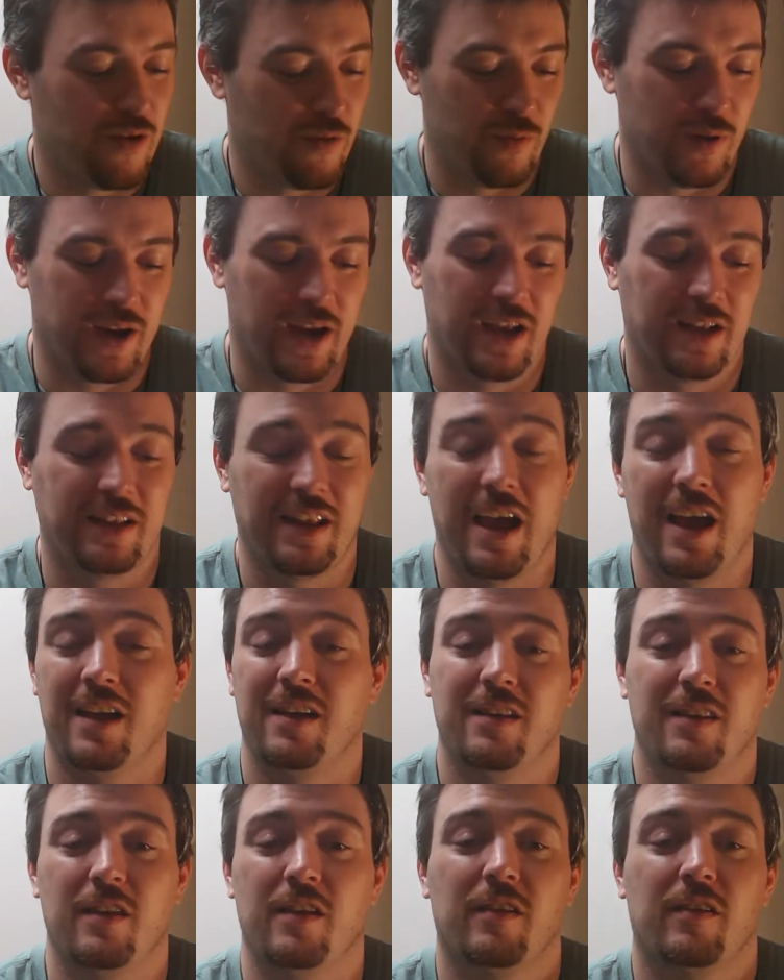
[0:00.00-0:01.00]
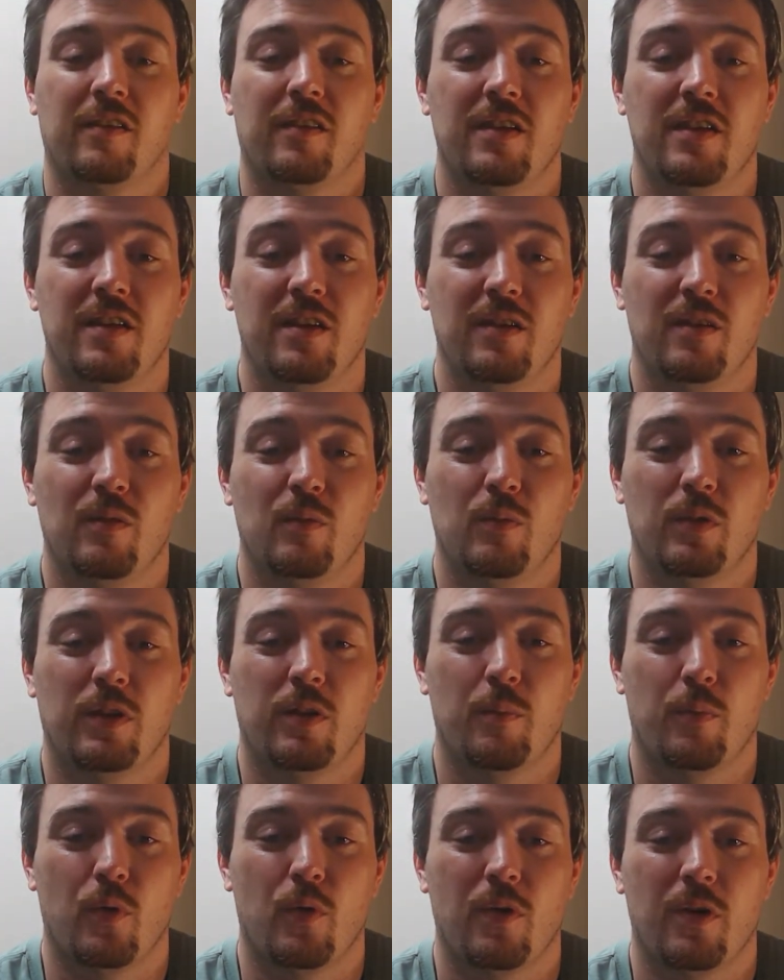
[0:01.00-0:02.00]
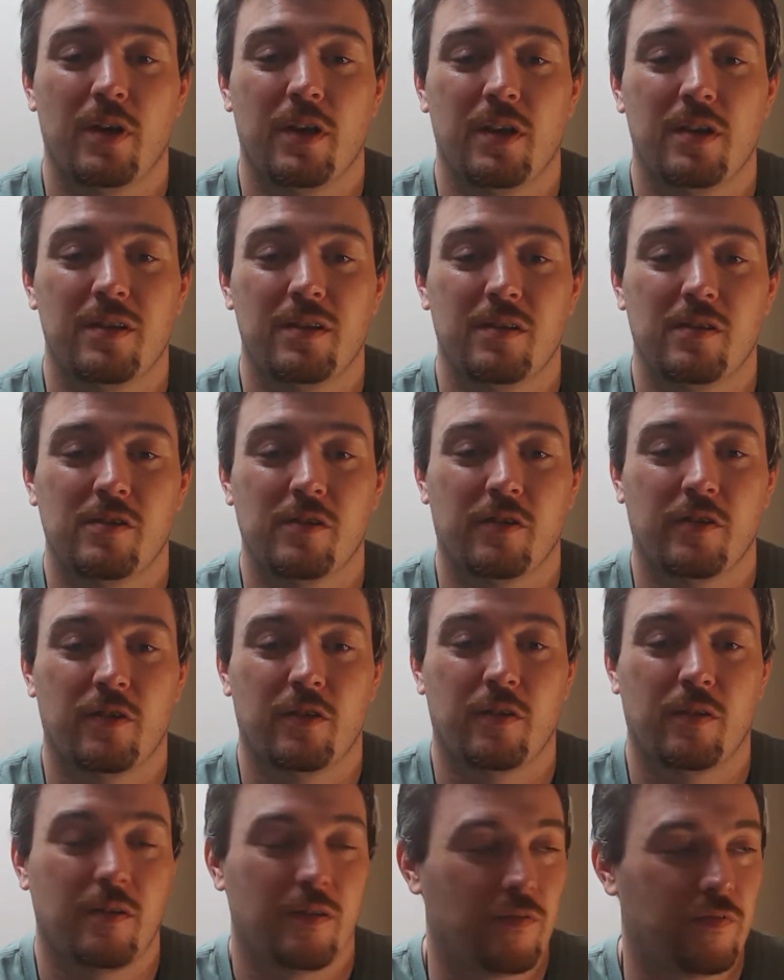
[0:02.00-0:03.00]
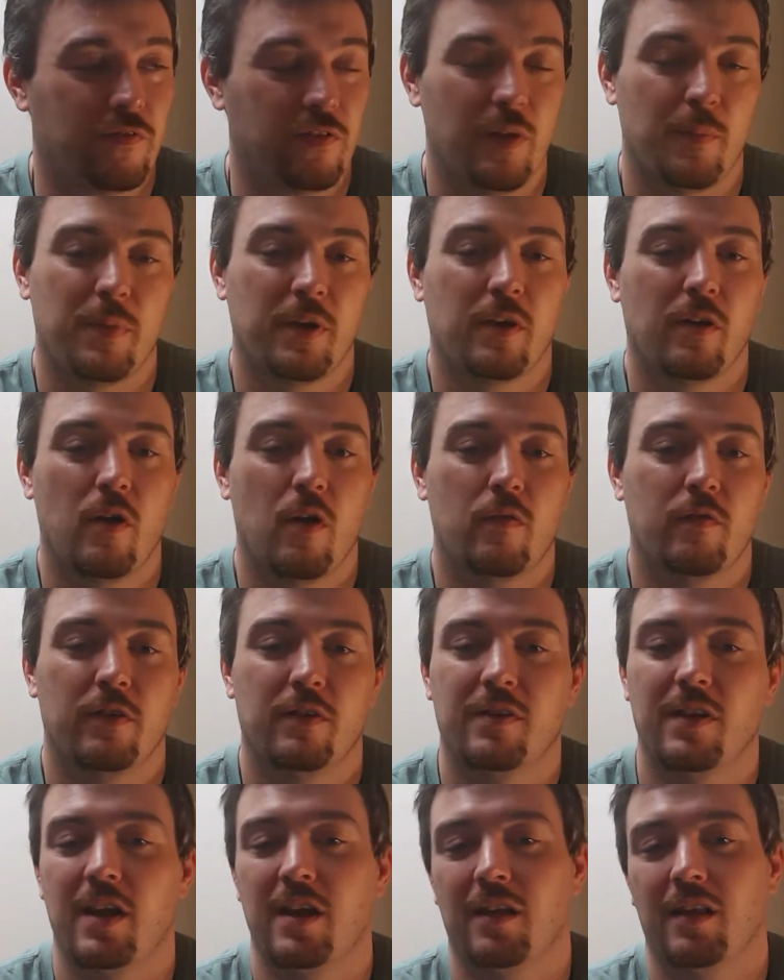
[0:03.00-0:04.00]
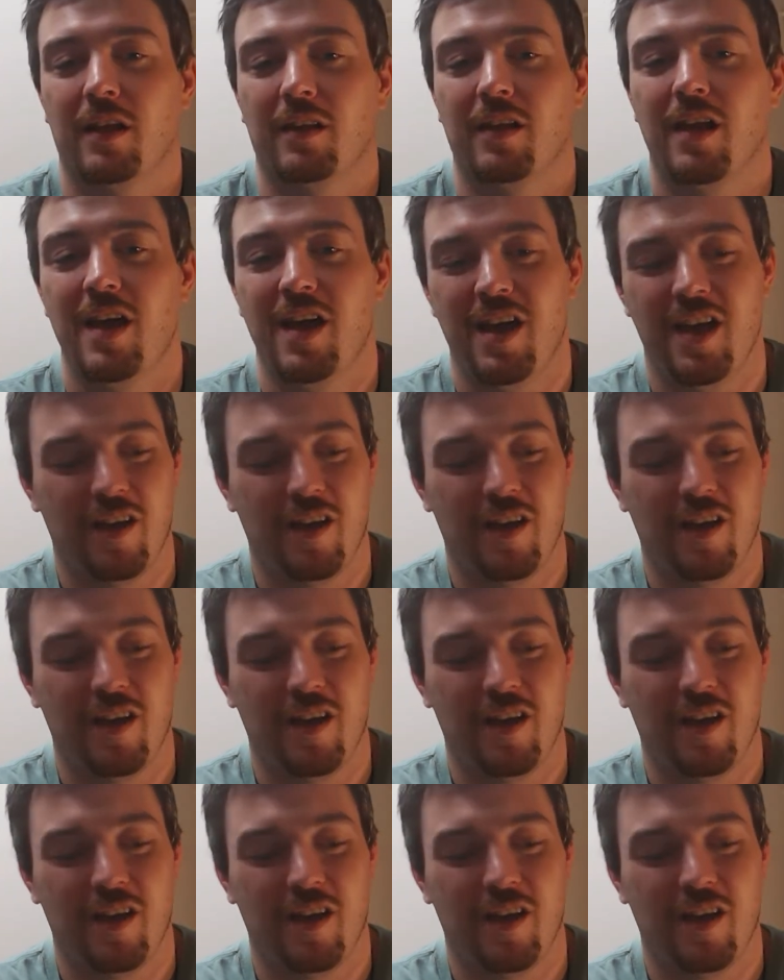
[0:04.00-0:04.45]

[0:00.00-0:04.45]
We get that in this scene with the boy just flipping it over and saying that